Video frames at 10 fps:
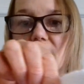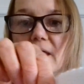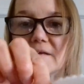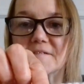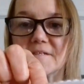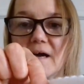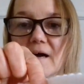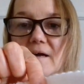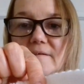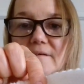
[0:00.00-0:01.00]
that
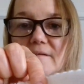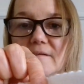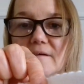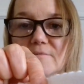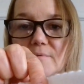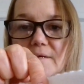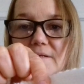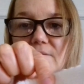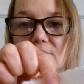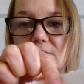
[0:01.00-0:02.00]
side, that's what
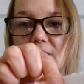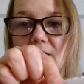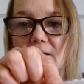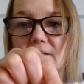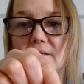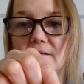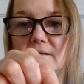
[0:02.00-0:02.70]
it looks like